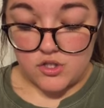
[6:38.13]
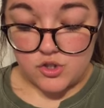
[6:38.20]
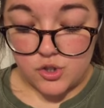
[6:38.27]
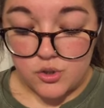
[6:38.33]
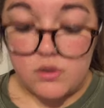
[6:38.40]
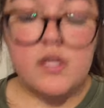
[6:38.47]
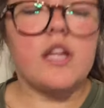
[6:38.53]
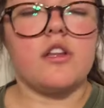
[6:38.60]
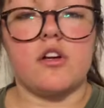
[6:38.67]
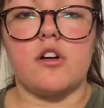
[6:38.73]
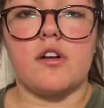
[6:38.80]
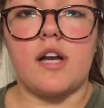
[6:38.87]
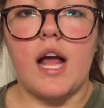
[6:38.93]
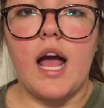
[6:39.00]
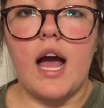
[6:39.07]
truly
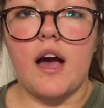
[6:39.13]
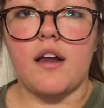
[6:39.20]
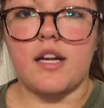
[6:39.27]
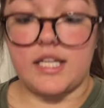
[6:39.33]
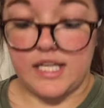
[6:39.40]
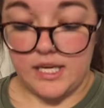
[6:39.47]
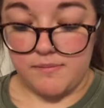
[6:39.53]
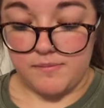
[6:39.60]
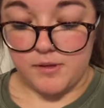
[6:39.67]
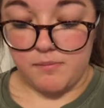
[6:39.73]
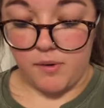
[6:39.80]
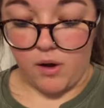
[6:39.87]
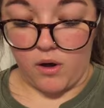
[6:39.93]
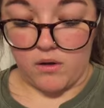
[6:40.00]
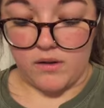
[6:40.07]
learn how to keep the
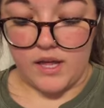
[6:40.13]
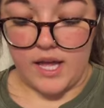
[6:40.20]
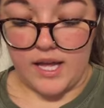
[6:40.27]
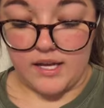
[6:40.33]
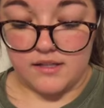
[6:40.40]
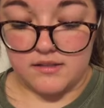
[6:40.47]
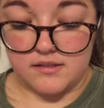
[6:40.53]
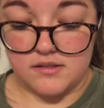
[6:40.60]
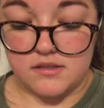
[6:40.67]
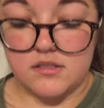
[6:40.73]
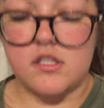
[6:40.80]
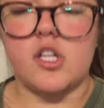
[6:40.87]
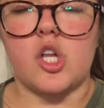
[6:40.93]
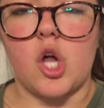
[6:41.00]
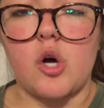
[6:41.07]
ball and
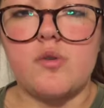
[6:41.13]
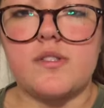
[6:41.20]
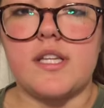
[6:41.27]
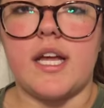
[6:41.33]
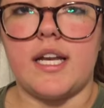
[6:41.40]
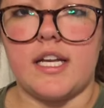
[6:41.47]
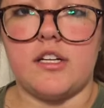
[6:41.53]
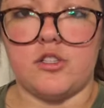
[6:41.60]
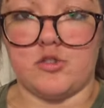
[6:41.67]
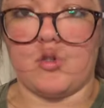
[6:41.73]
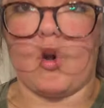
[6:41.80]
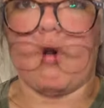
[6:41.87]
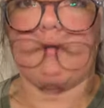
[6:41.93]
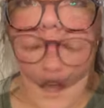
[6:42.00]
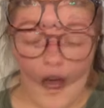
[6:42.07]
close and in
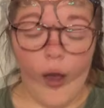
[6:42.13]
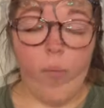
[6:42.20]
control.